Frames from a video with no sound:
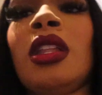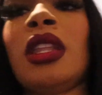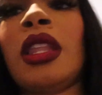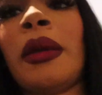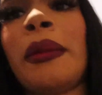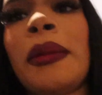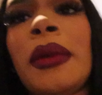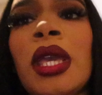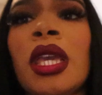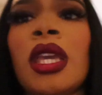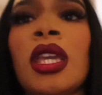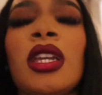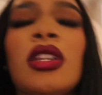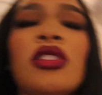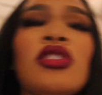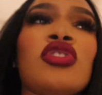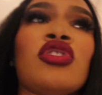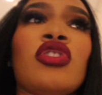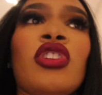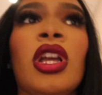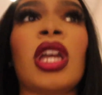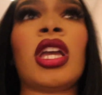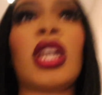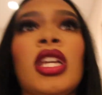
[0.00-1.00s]
Let me get
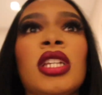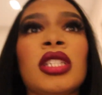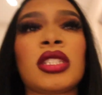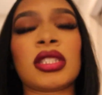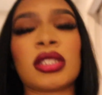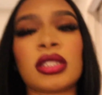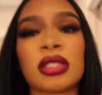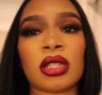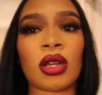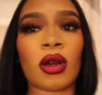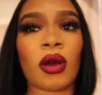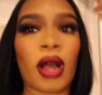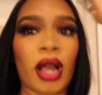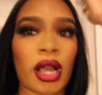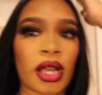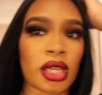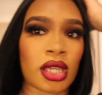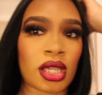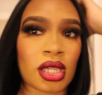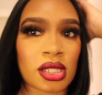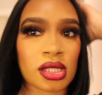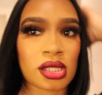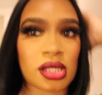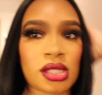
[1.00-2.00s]
dressed so I
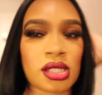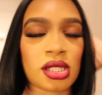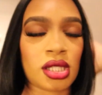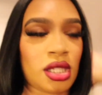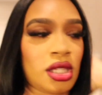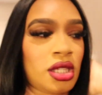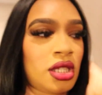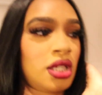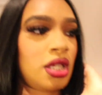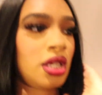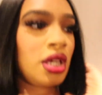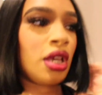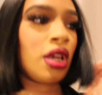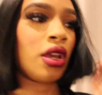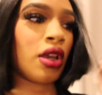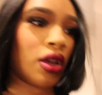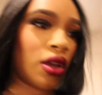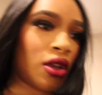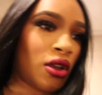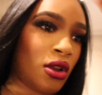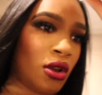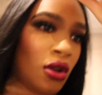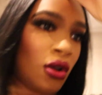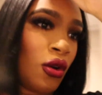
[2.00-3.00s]
can see
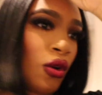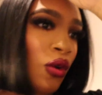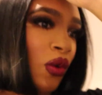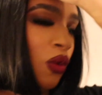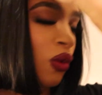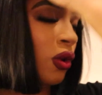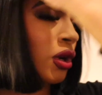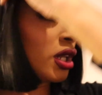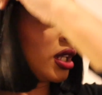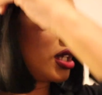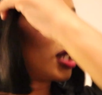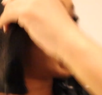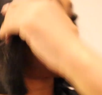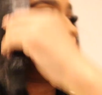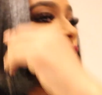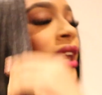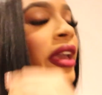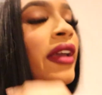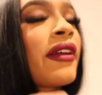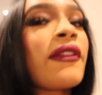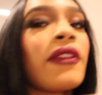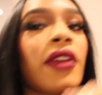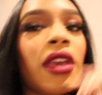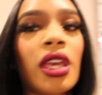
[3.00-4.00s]
what it's
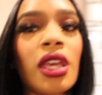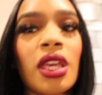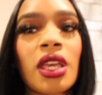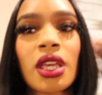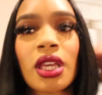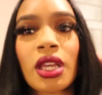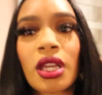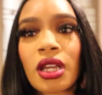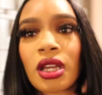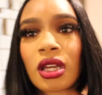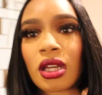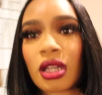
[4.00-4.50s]
giving.